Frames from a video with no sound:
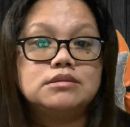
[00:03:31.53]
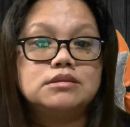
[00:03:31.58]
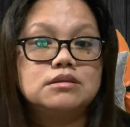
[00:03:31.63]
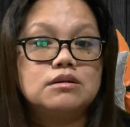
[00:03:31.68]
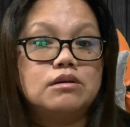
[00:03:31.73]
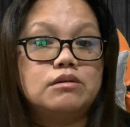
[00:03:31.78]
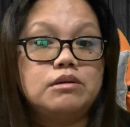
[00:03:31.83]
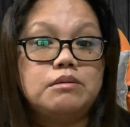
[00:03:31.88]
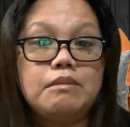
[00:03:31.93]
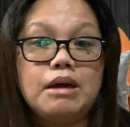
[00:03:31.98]

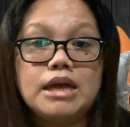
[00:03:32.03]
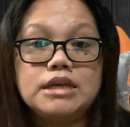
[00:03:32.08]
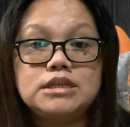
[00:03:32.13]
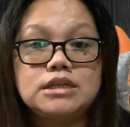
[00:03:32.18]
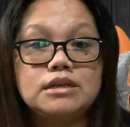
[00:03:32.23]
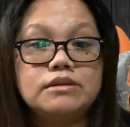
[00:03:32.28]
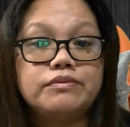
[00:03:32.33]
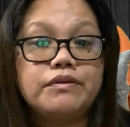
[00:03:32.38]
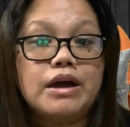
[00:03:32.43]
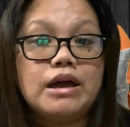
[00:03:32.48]
So
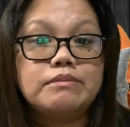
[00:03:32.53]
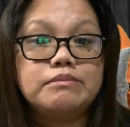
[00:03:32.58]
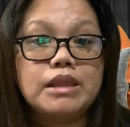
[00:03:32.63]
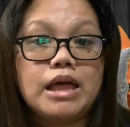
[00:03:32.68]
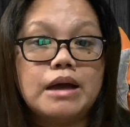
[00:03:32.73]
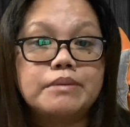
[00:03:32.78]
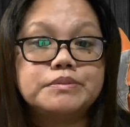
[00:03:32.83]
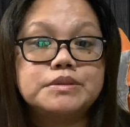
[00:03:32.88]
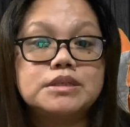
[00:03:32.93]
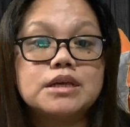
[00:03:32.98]
imagine 5
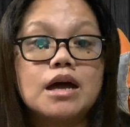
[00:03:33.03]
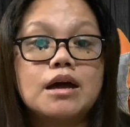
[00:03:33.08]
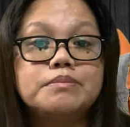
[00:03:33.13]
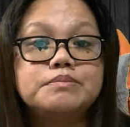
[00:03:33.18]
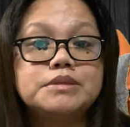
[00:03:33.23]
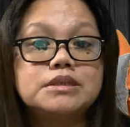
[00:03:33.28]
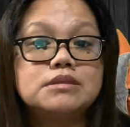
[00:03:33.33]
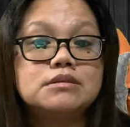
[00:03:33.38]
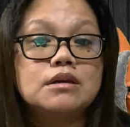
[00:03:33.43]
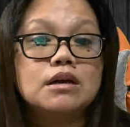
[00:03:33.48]

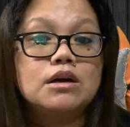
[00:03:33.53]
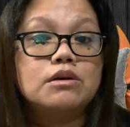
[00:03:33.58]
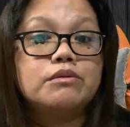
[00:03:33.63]
laptops.